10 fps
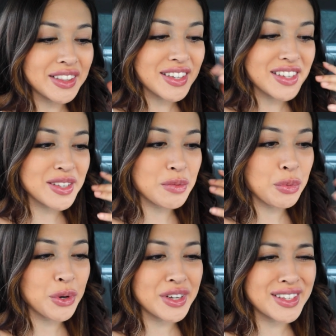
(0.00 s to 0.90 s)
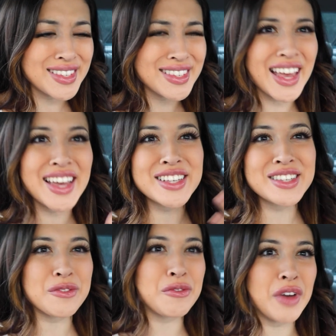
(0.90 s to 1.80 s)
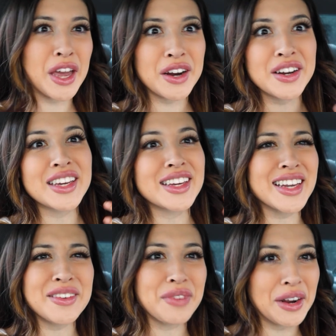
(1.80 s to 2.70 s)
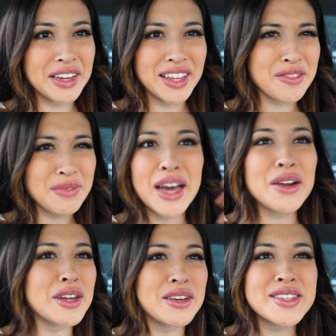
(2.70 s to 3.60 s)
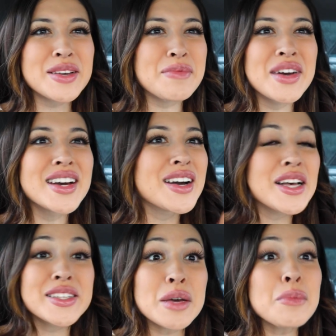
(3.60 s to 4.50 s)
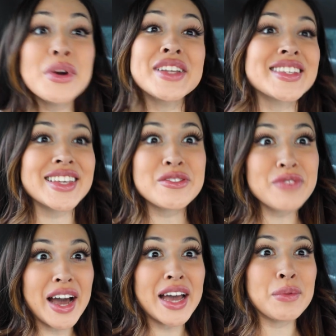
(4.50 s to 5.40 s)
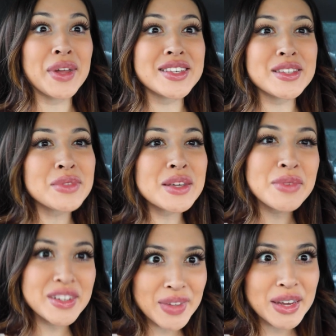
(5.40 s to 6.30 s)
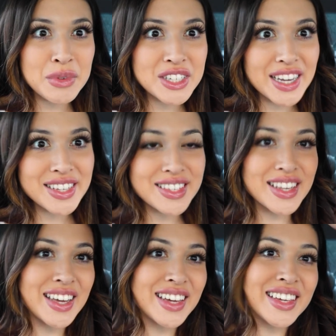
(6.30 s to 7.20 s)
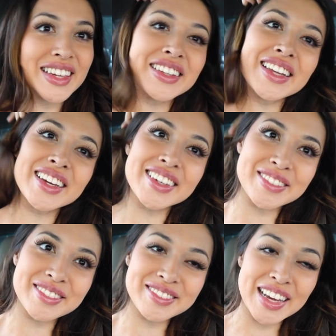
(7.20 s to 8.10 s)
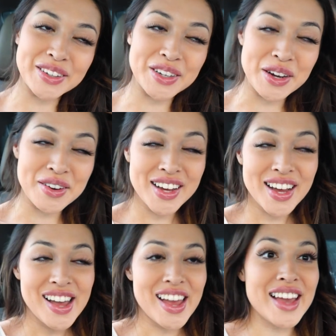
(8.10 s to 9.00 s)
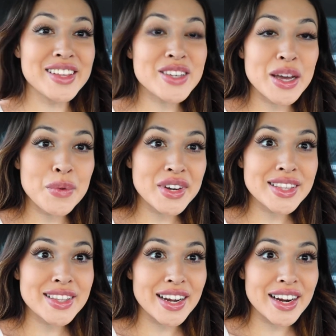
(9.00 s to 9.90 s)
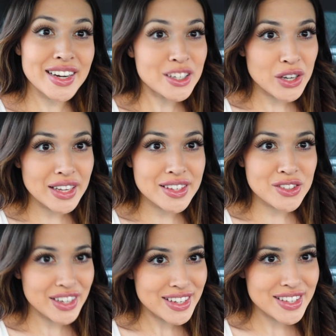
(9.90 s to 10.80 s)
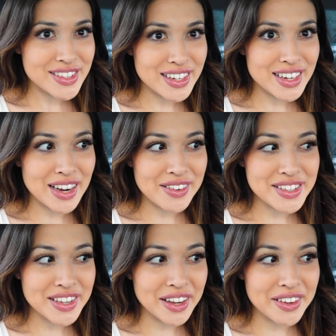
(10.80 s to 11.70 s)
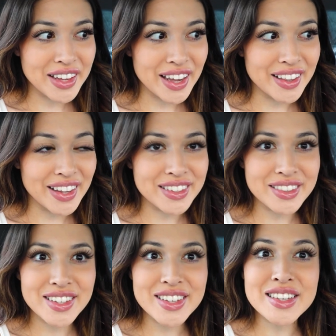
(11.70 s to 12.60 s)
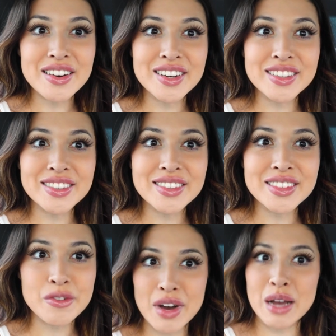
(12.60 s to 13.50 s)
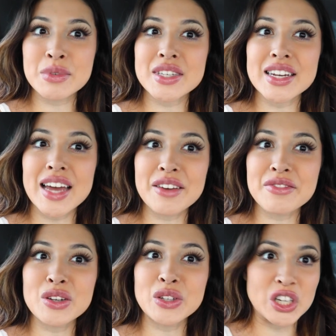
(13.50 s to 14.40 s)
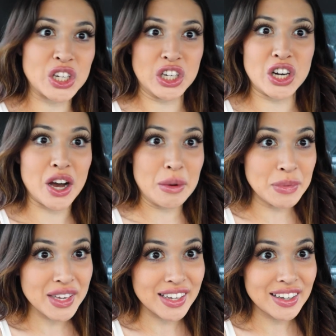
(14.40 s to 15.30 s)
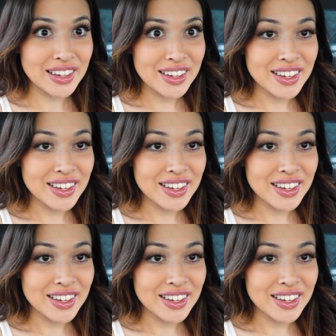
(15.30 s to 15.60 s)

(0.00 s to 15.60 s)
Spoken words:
like this princess fairy, not fairy, like I don't know, some princess vibe, like something like majestic and like I don't know. And so I went in there and I tried these dresses and then I was like, okay, like these aren't the vibes that I feel look good on me.